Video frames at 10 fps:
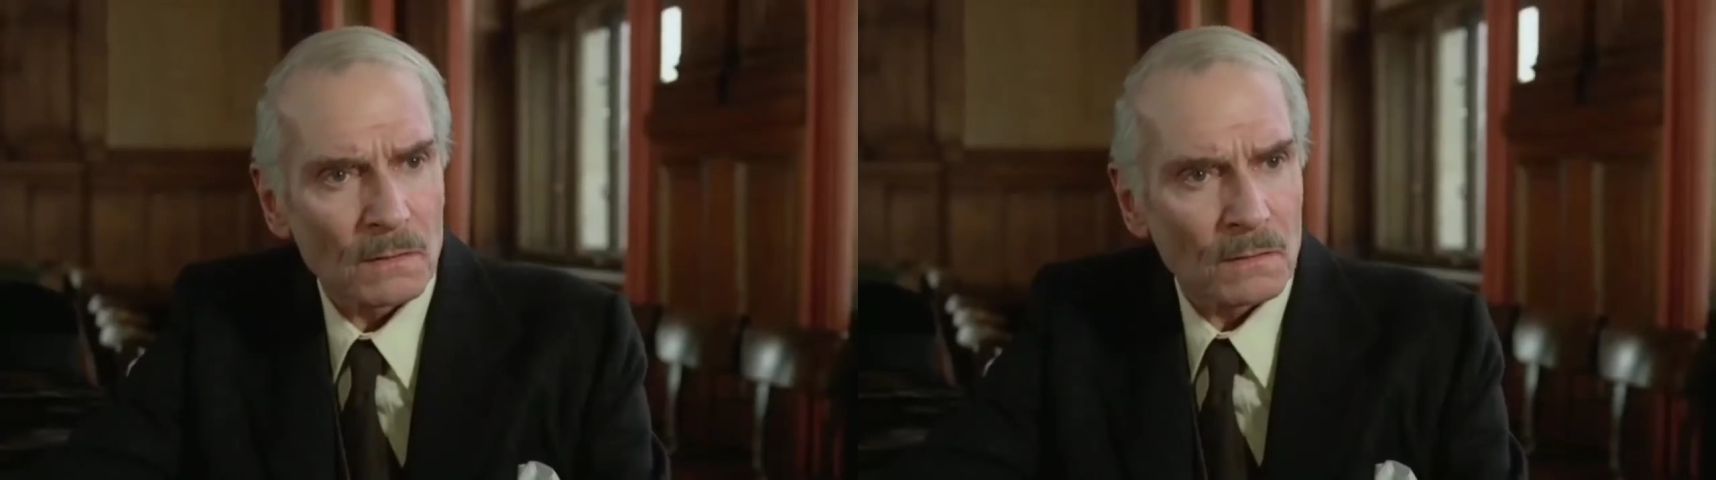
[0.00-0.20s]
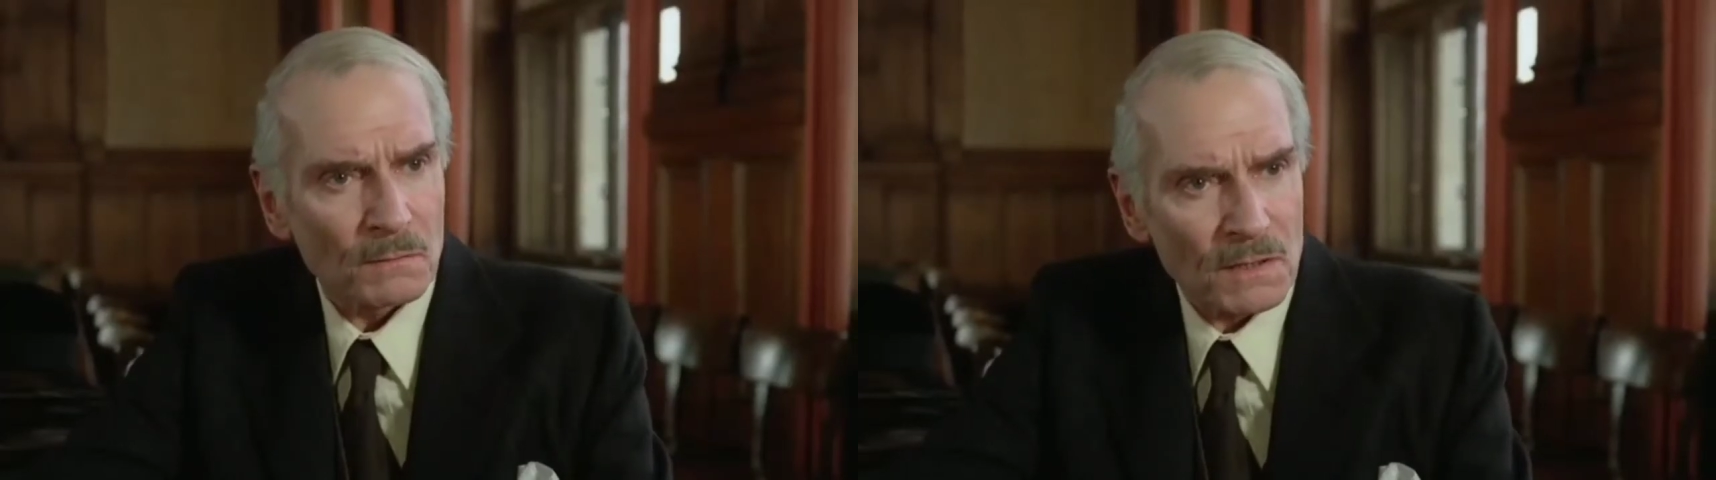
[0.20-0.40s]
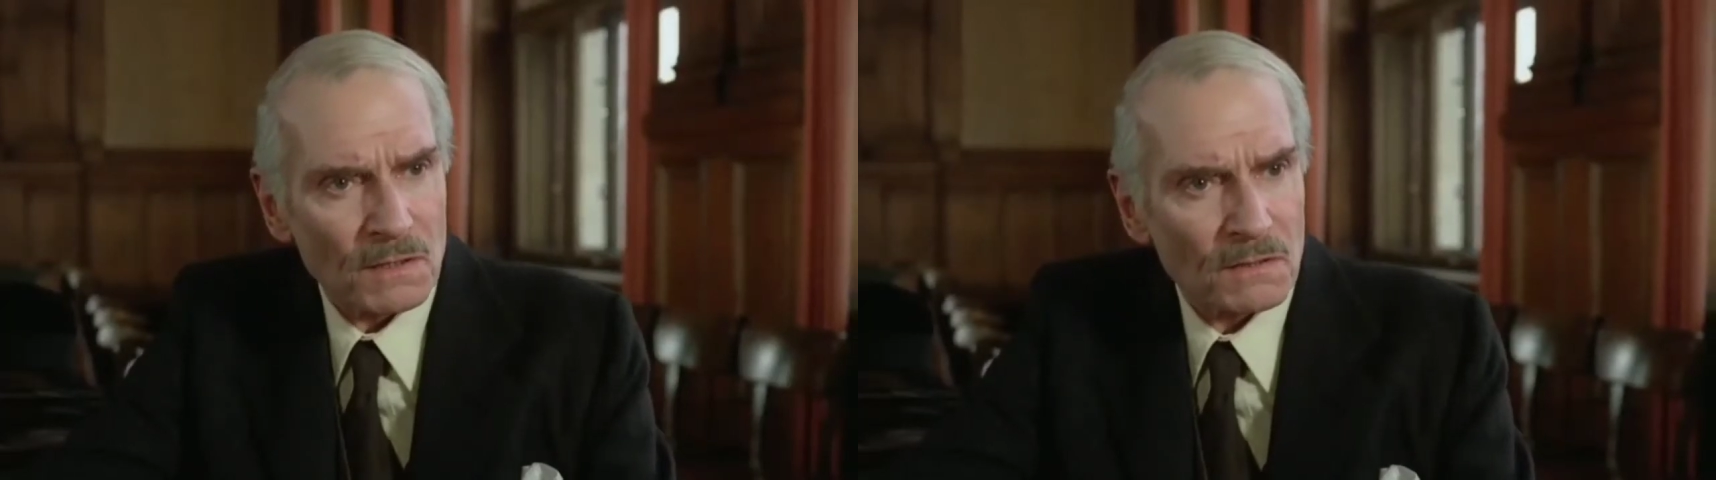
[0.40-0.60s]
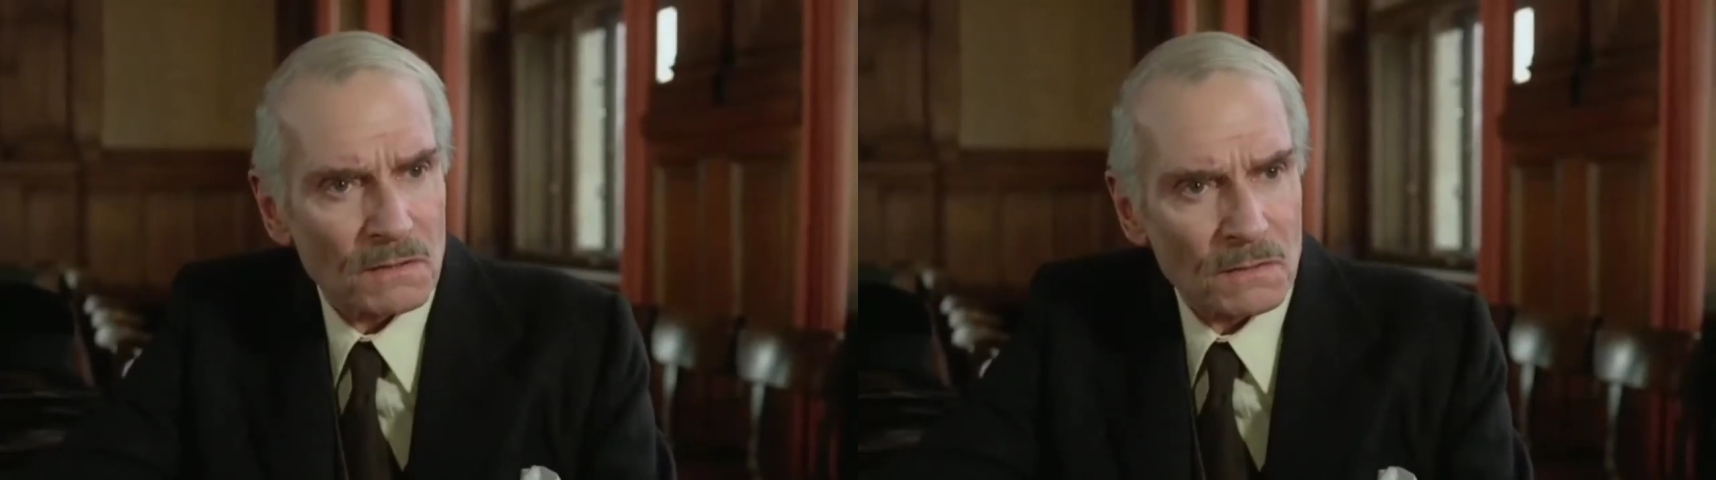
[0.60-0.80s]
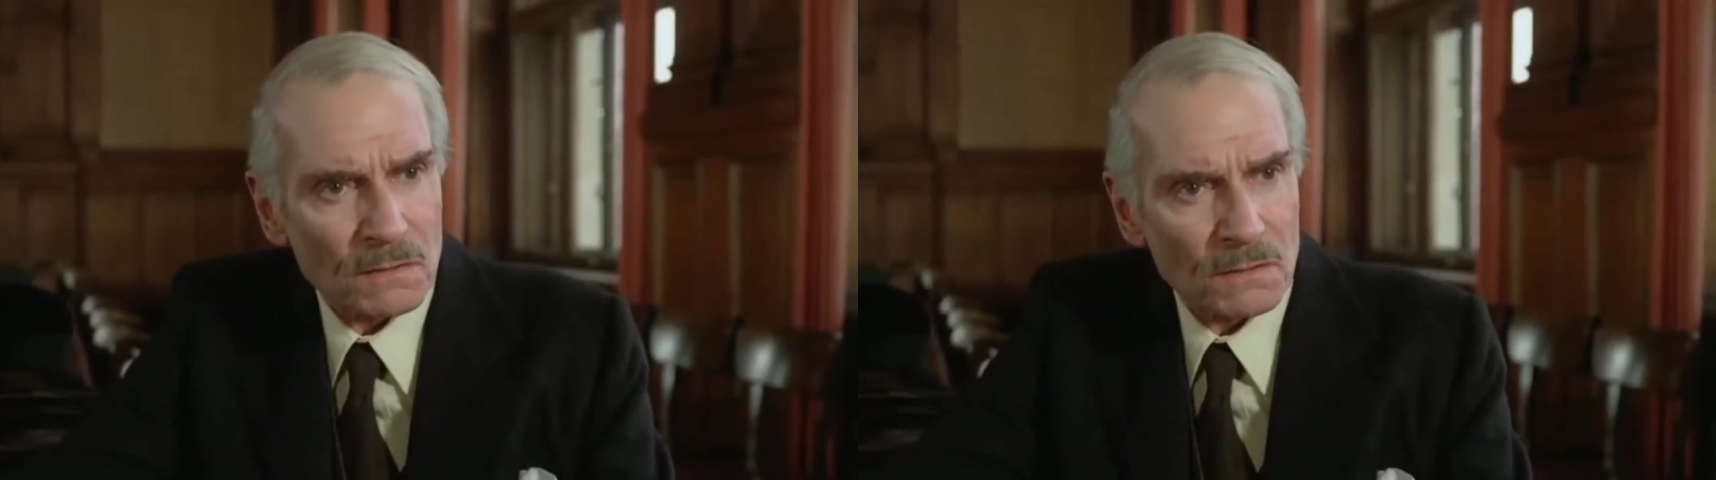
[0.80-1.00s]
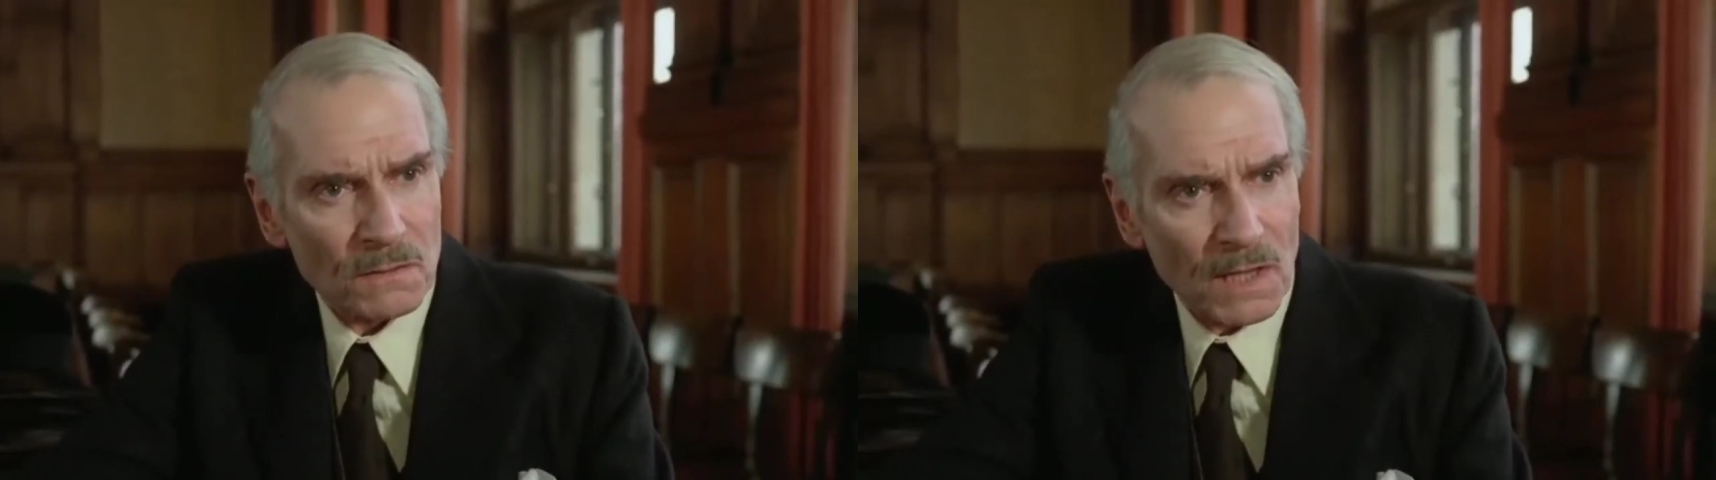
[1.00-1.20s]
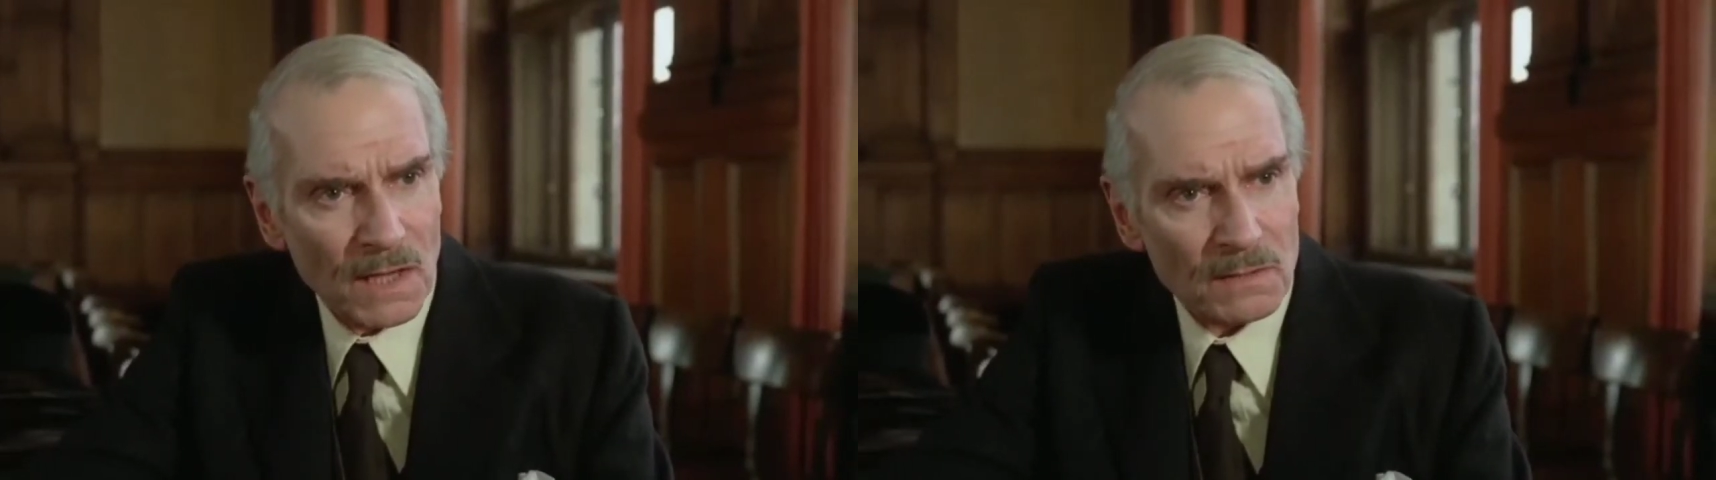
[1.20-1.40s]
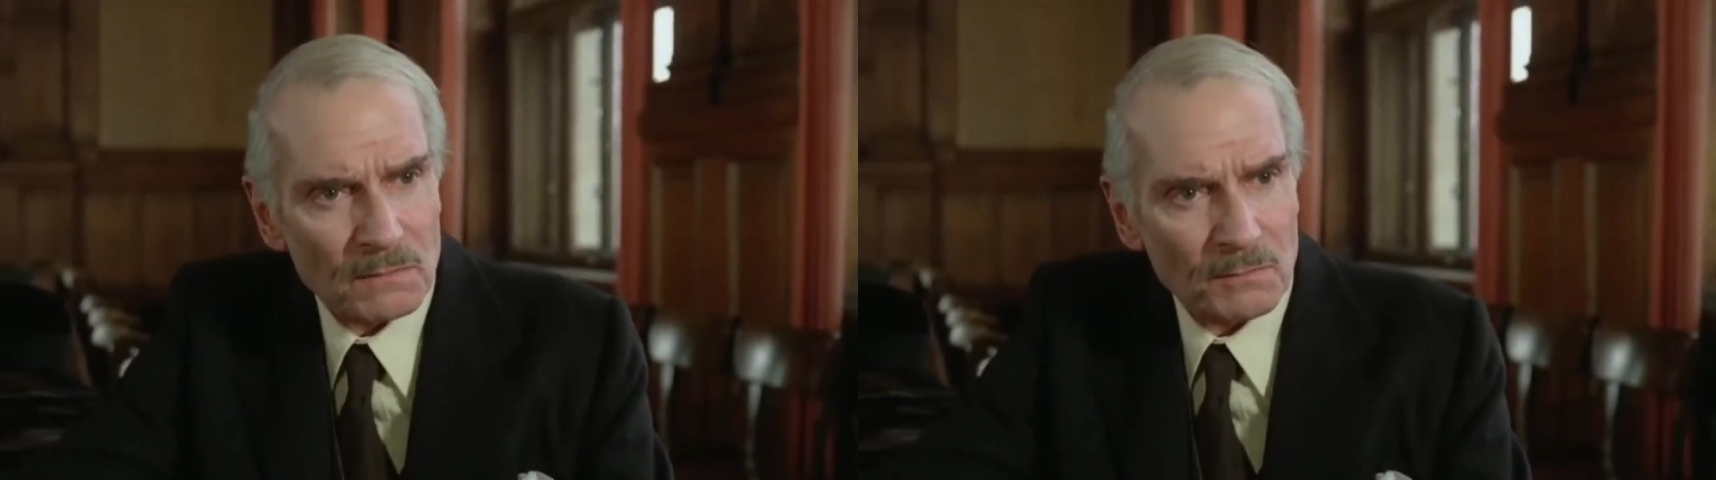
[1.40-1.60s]
You mean you
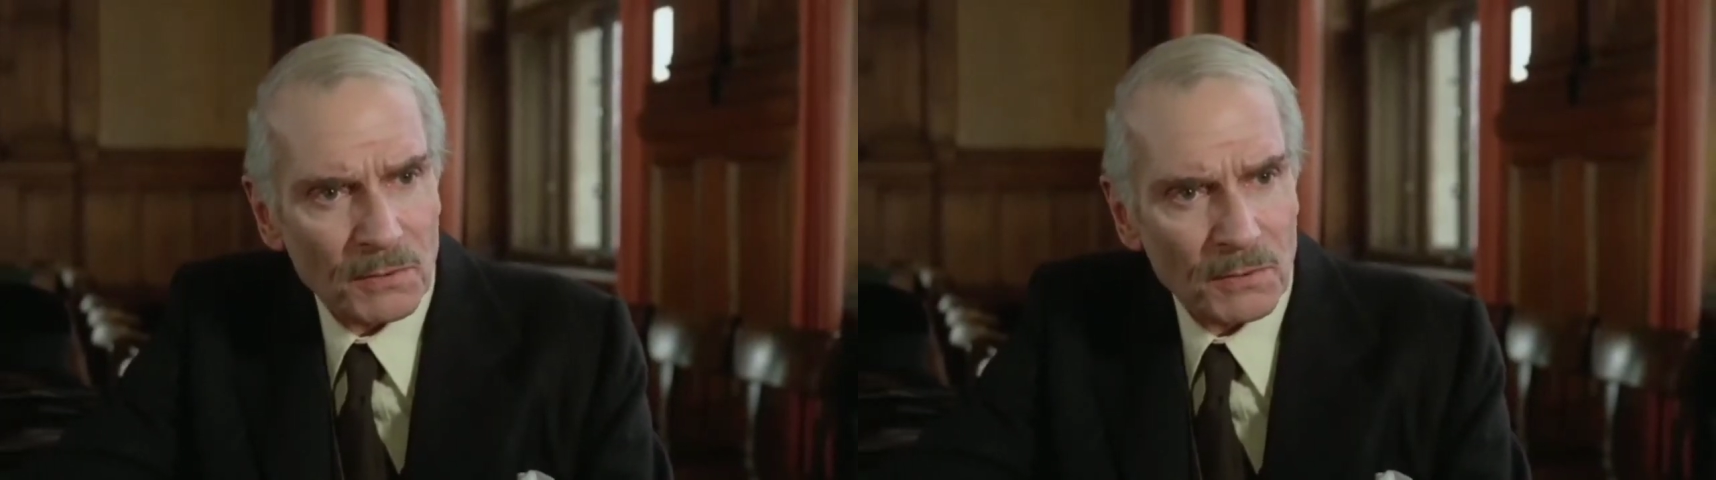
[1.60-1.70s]
can